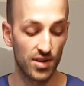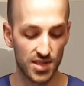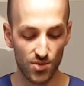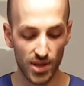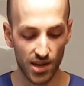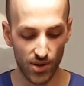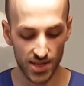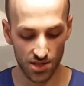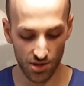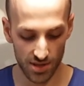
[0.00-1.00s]
It's a really
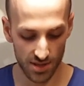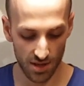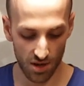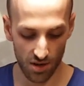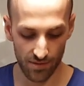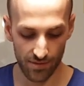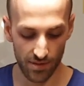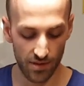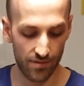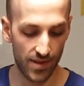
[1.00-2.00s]
great source of
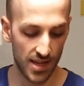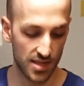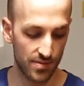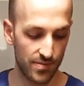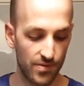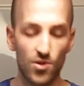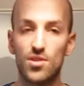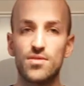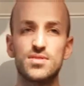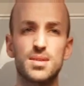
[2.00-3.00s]
fats
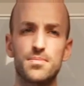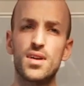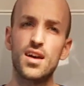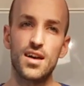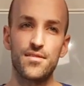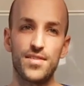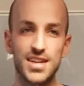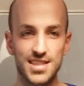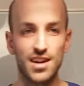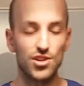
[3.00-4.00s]
for some
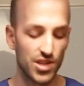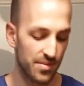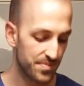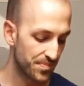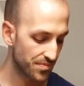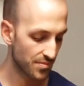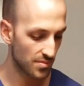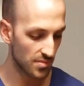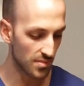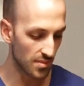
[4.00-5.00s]
fast energy.
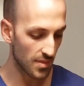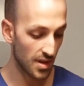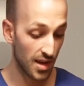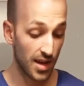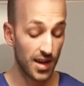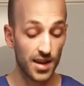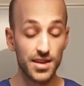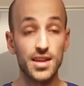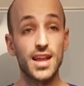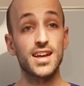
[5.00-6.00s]

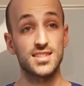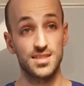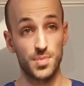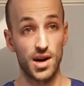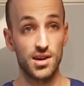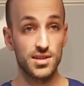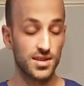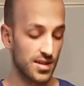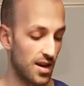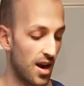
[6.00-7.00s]
The next part
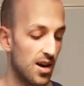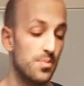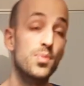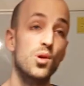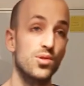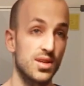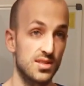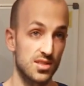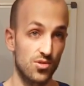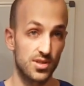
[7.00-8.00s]
are protein
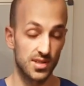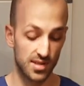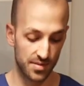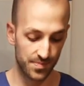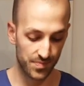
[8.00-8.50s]
sources.